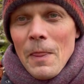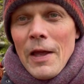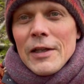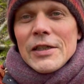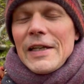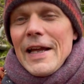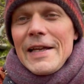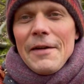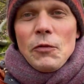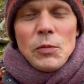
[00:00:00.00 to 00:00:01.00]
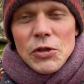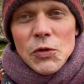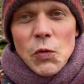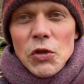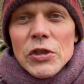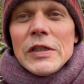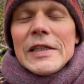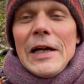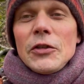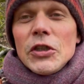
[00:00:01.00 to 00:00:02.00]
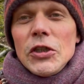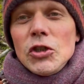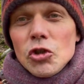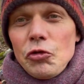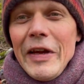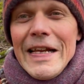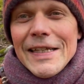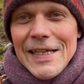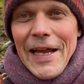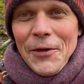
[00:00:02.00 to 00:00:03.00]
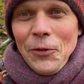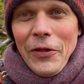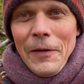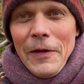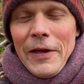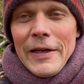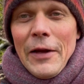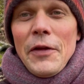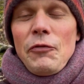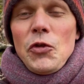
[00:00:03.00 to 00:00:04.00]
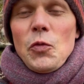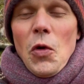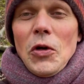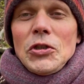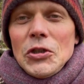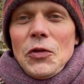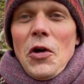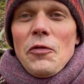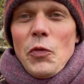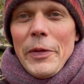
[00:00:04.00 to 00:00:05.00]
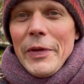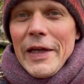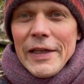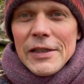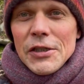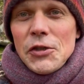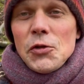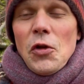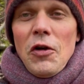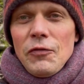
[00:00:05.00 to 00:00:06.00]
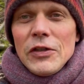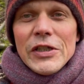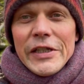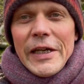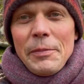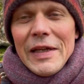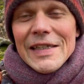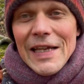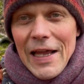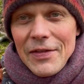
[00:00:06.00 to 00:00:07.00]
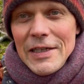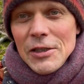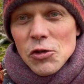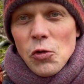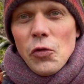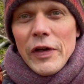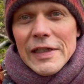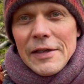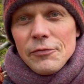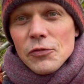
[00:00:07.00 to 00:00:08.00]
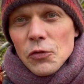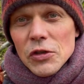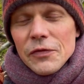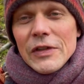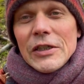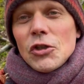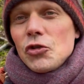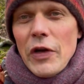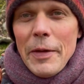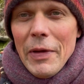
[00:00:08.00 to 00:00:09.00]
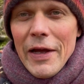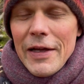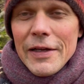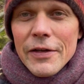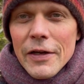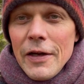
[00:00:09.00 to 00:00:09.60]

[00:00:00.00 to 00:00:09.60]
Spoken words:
Today I've come to the woods to tell you a tree tale. Now, if you watch a lot of Weeby Kids, you'll often see me telling stories in front of this tree behind.